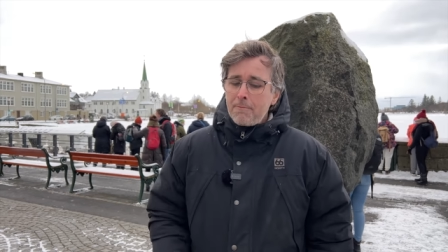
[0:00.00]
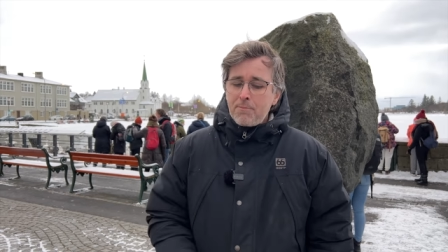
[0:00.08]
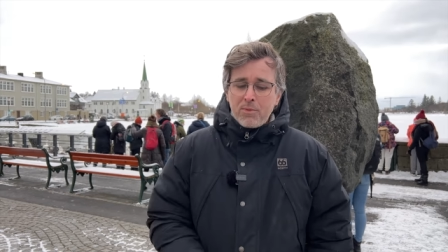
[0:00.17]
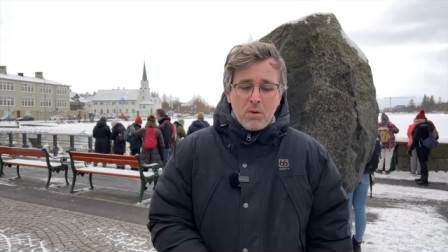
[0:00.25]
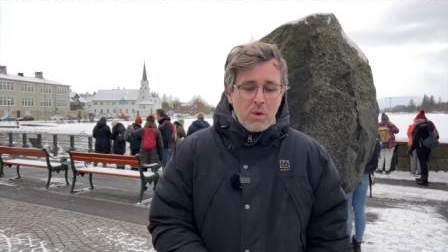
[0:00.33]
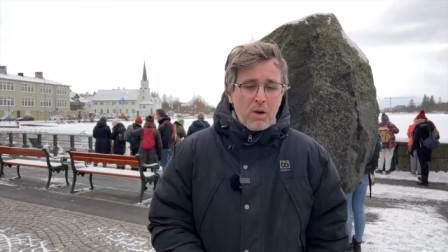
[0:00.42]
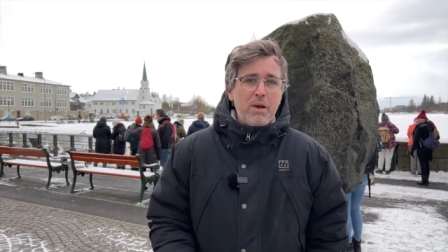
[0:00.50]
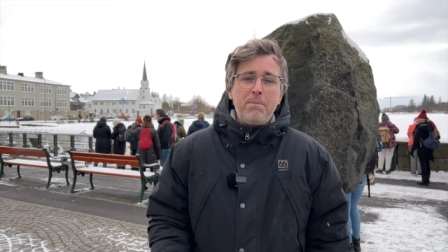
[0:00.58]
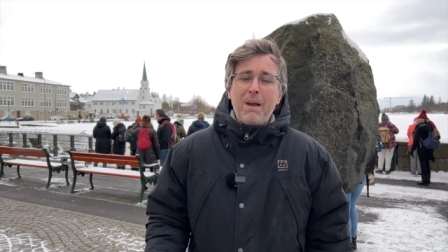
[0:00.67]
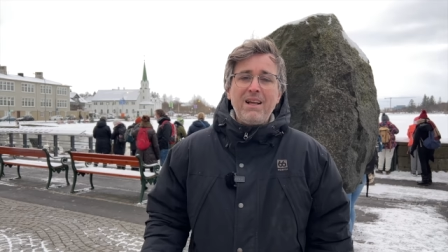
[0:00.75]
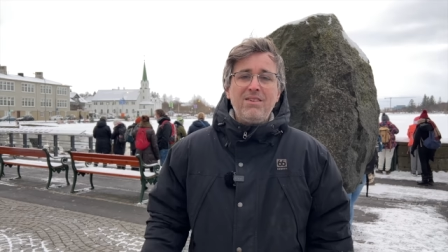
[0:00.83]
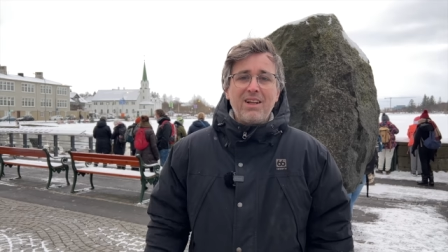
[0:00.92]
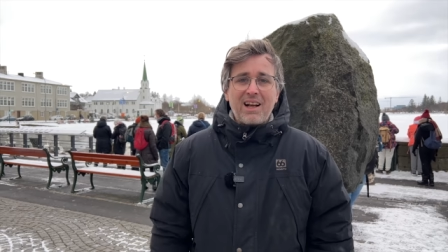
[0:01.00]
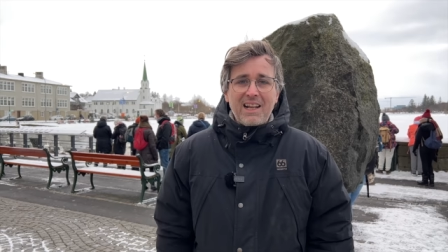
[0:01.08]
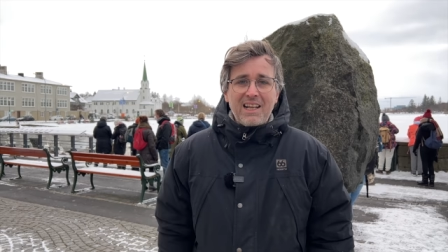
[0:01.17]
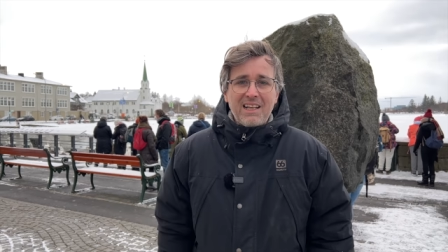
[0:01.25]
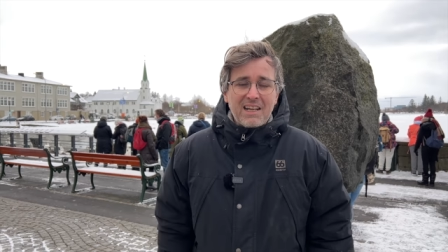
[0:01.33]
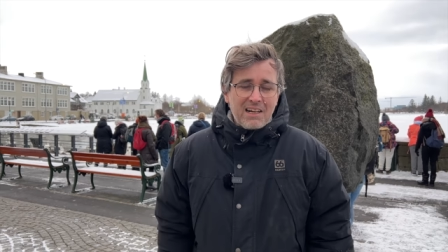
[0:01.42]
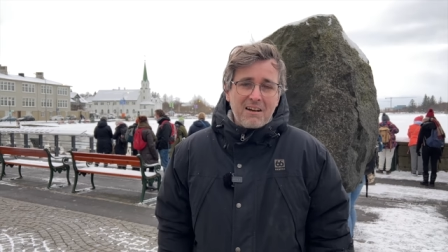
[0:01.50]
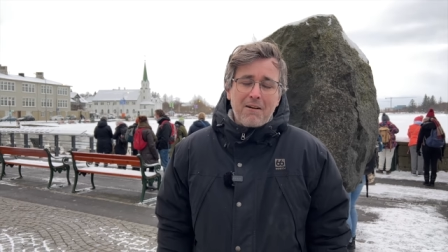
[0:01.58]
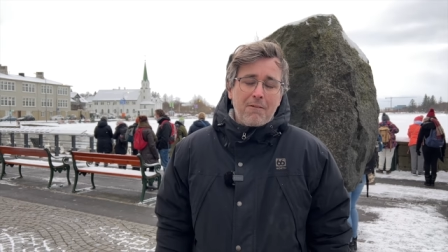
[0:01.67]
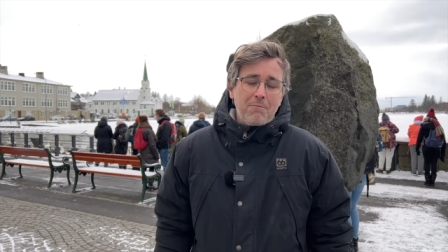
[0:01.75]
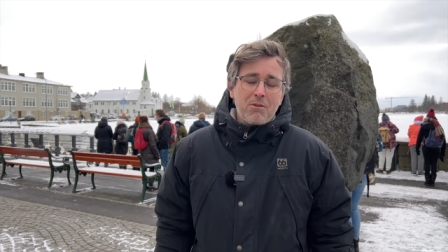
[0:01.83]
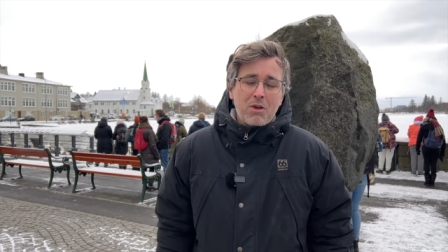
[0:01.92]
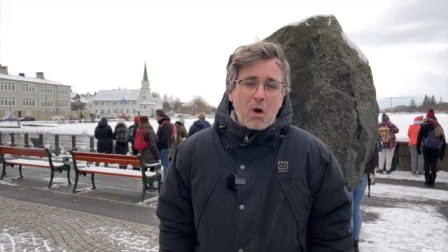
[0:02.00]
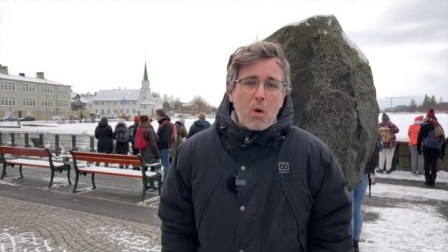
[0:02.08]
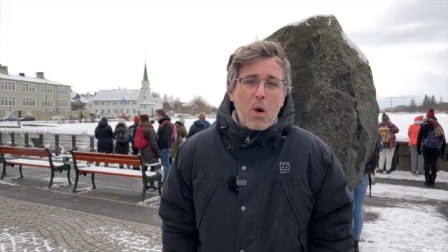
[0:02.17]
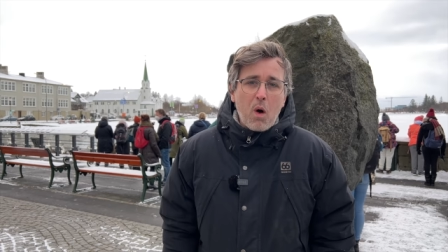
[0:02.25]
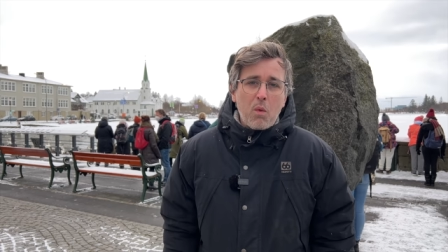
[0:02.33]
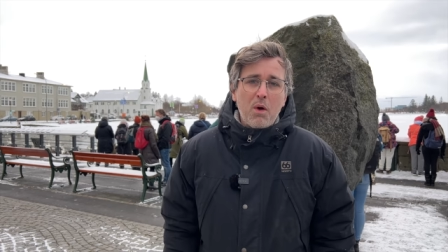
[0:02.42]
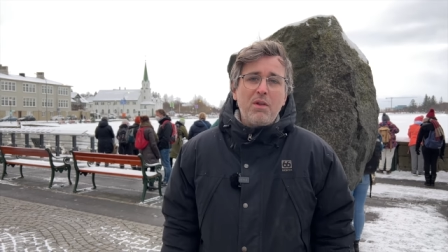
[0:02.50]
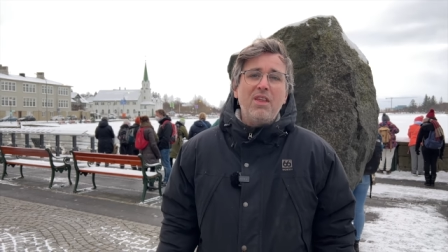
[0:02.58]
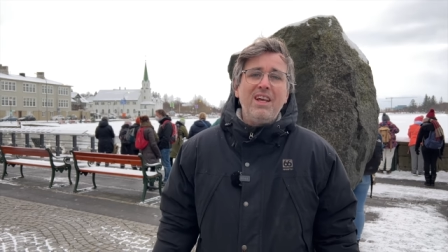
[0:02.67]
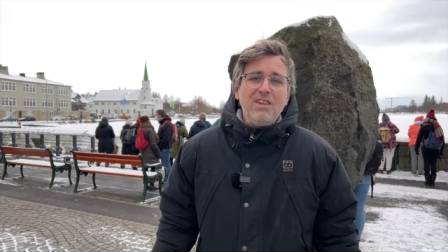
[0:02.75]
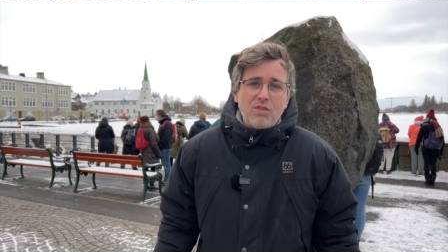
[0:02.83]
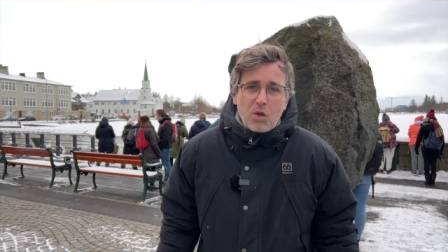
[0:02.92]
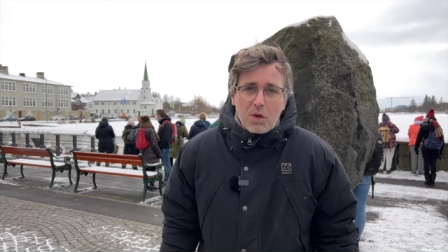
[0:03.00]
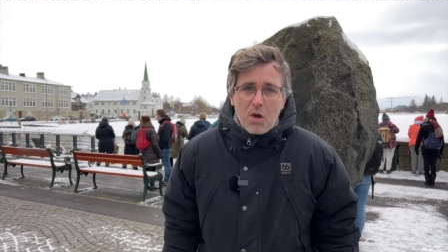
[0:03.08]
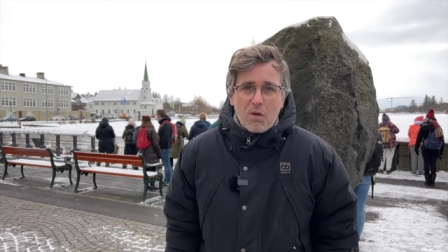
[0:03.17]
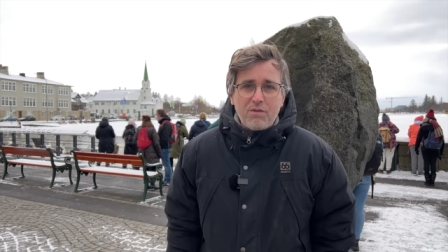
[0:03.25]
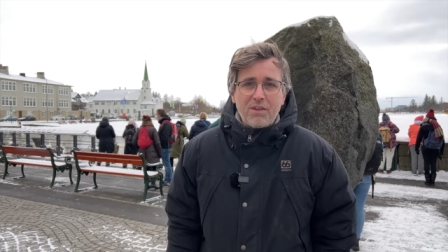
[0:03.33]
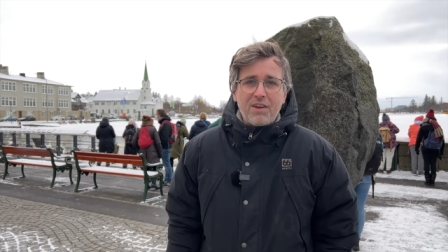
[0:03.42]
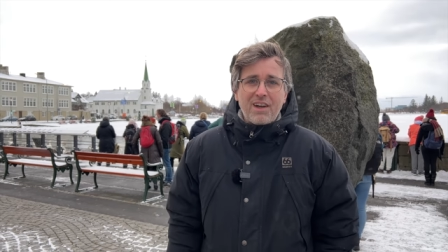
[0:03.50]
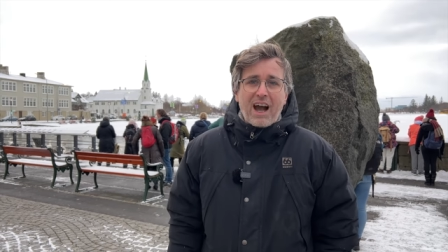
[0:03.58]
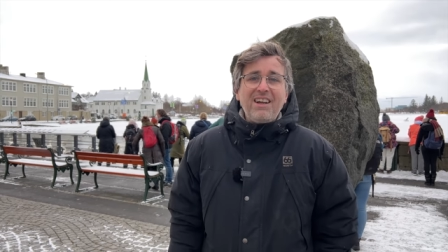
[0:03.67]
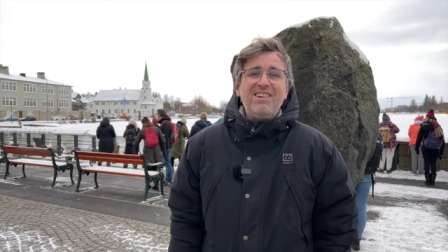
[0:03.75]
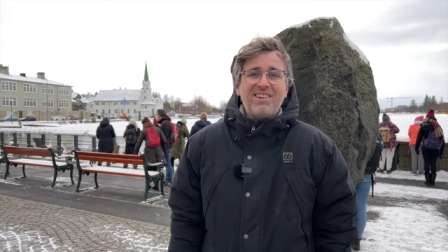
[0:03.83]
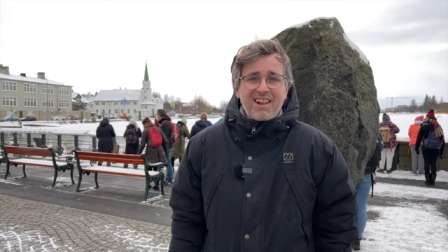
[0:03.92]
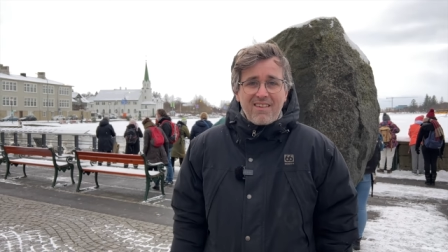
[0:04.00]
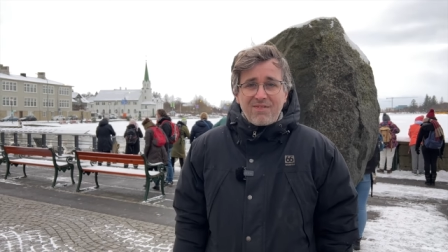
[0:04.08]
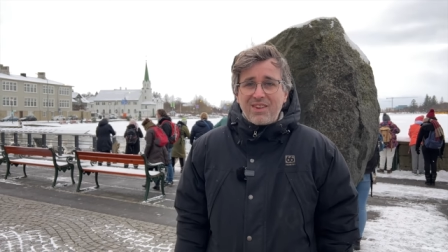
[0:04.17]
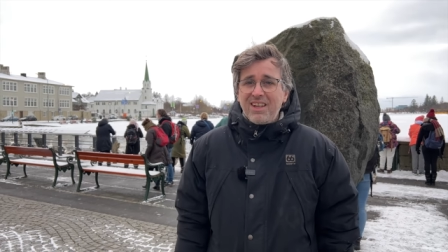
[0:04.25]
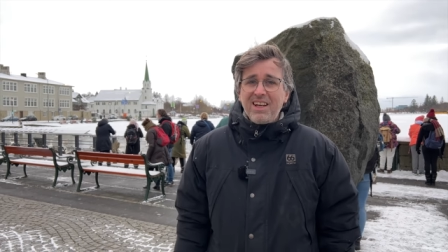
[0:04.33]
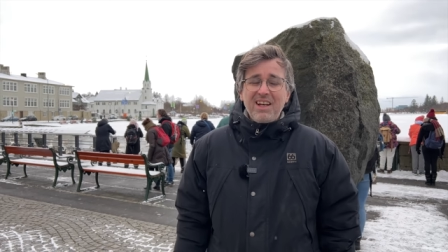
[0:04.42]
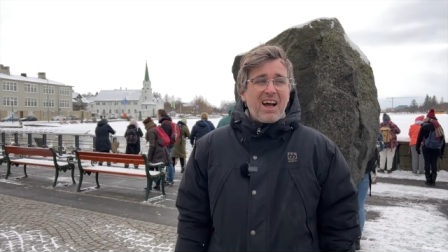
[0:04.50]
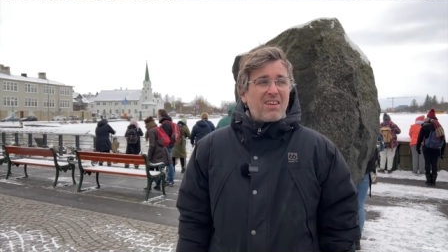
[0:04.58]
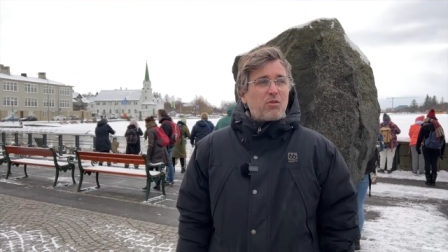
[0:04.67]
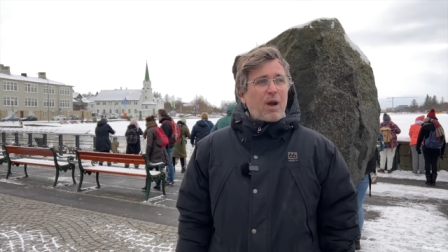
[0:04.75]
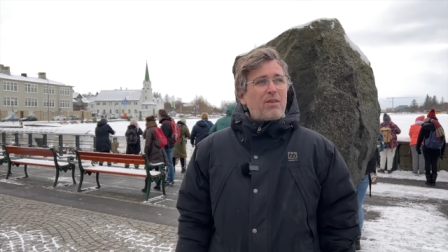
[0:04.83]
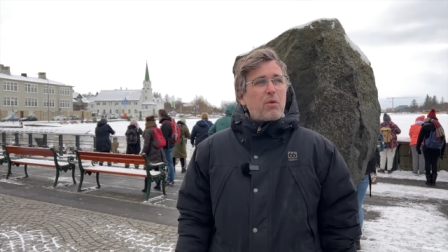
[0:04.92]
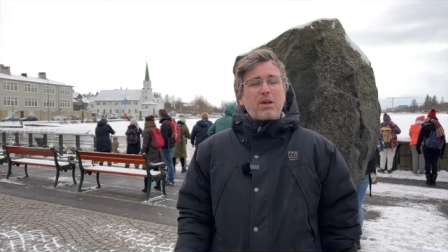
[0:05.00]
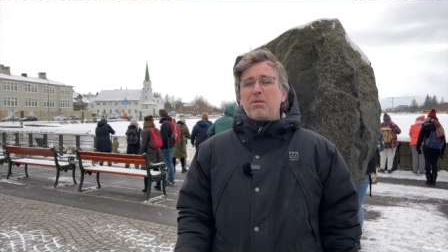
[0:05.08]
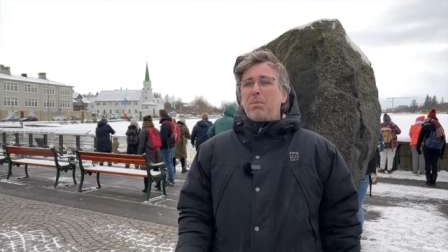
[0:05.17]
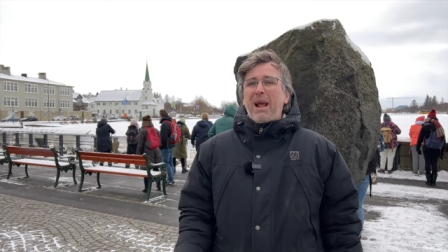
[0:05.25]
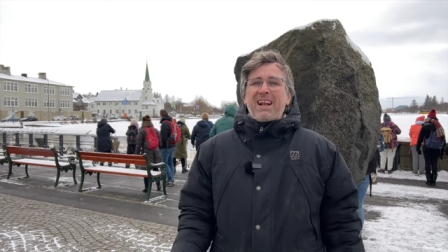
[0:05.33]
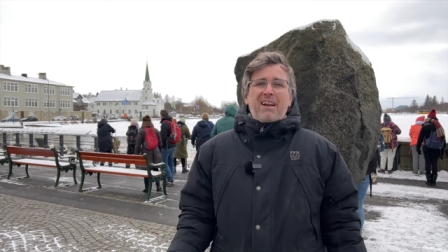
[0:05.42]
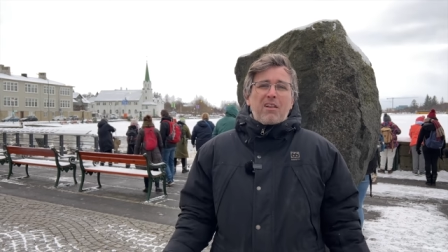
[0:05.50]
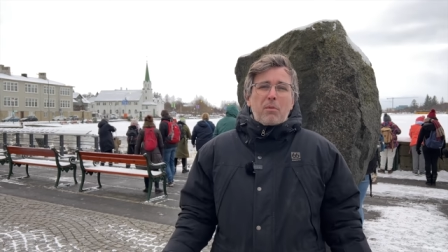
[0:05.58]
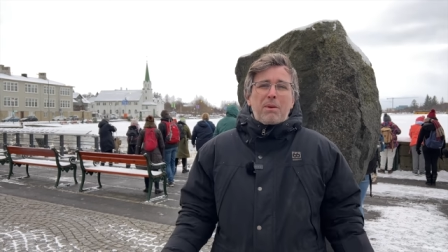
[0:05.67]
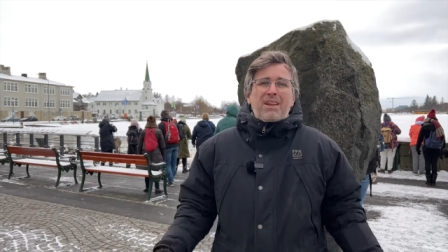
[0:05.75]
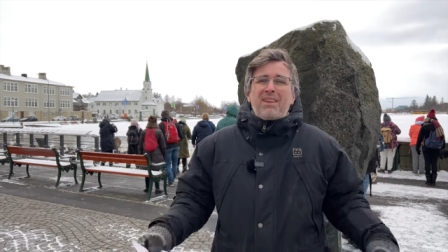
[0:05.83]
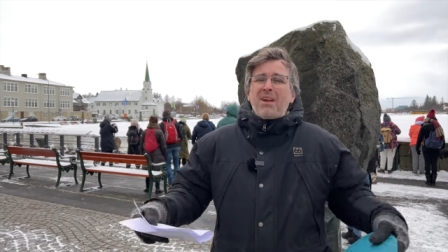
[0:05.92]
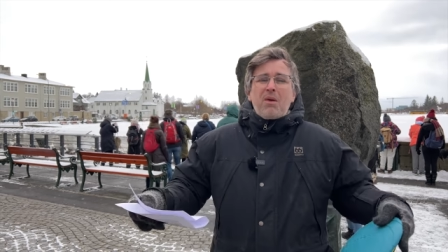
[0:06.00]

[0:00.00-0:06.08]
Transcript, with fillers: where we basically uh, go over the history of uh, Iceland and try to explain a little bit